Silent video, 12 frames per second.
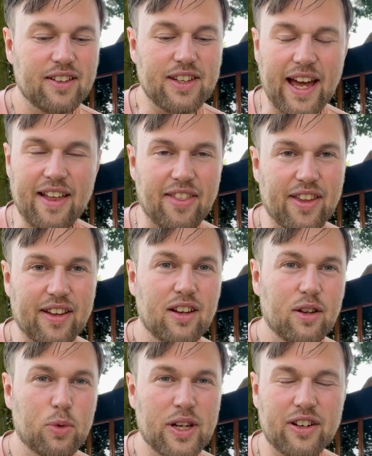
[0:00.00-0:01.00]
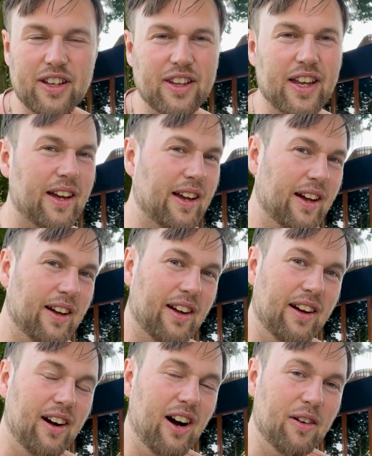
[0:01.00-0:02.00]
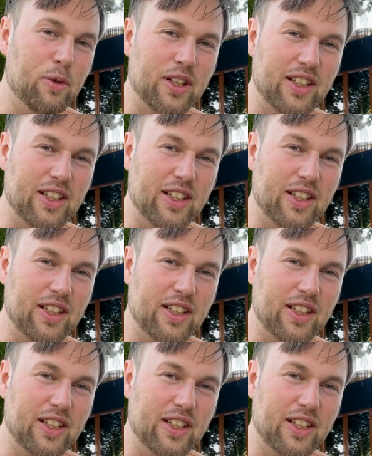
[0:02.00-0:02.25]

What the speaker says: then we're